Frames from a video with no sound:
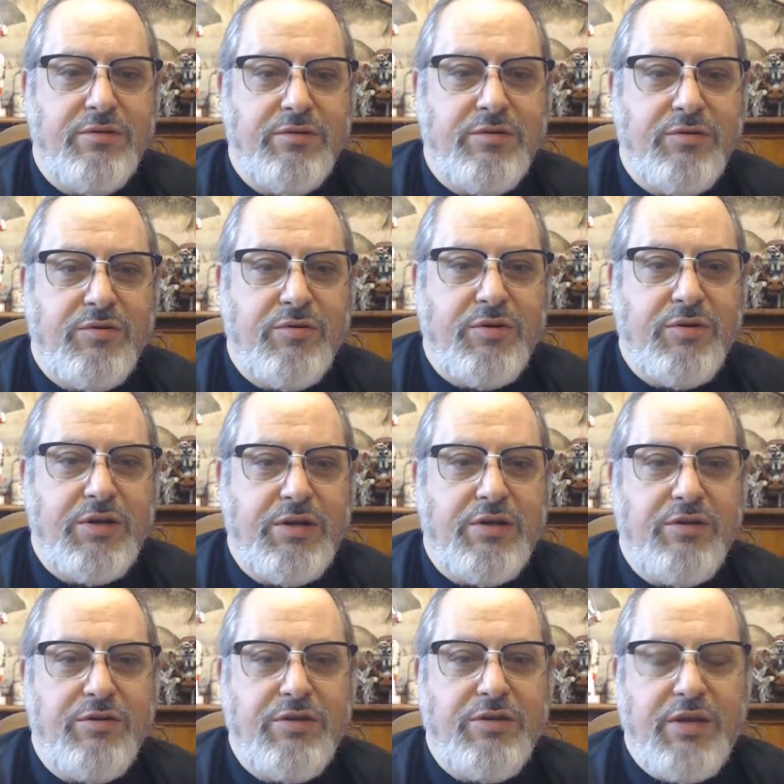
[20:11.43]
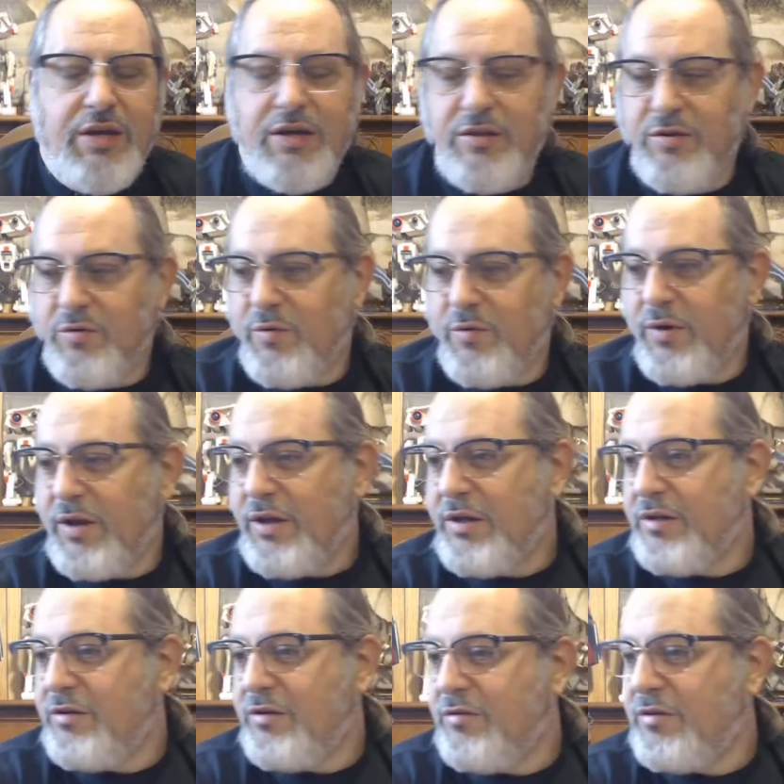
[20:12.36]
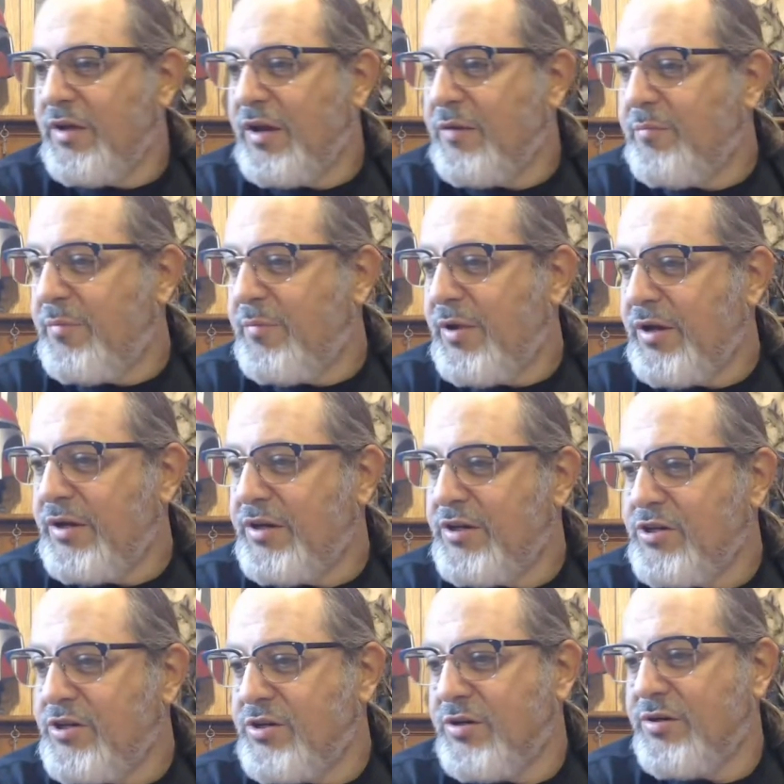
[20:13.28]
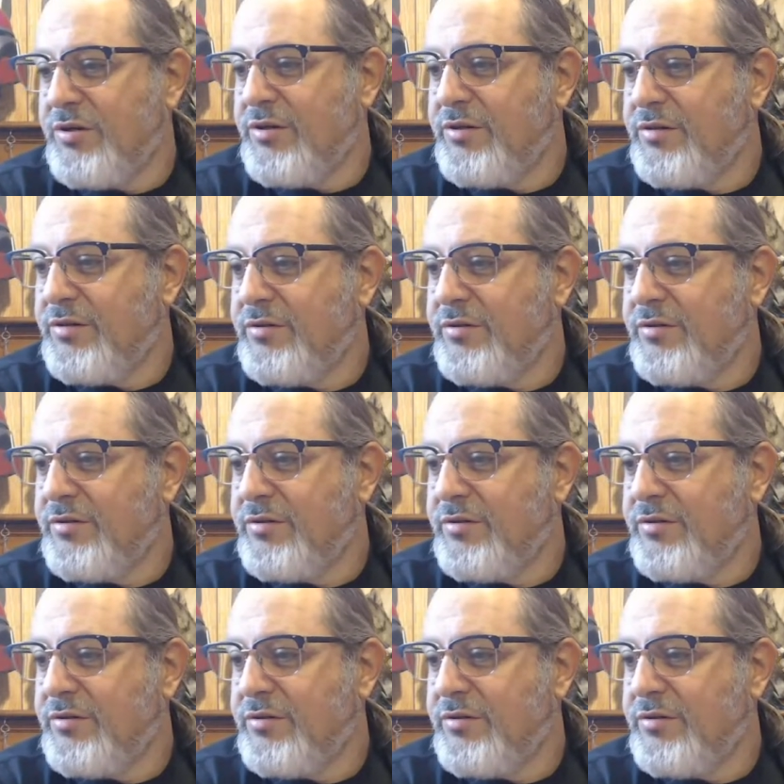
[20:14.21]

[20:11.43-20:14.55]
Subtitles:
or I can go the other way and do like a Punisher.